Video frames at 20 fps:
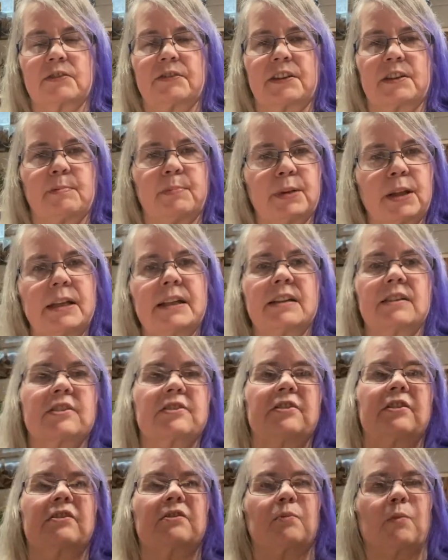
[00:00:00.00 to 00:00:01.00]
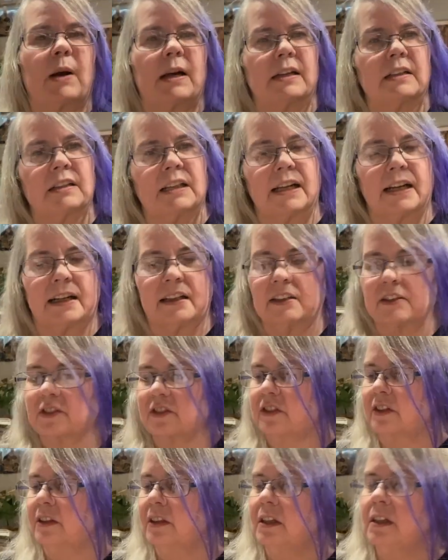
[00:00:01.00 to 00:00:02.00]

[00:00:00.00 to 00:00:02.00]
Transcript: for the players as well as